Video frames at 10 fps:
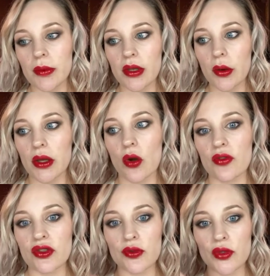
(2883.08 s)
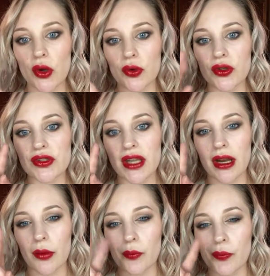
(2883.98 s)
be going over some toners
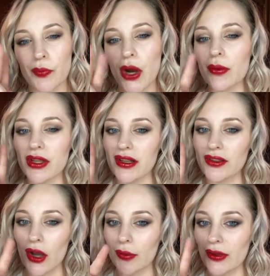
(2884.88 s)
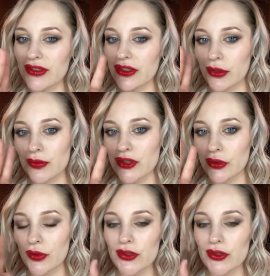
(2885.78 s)
and I'm probably going to talk about serums too.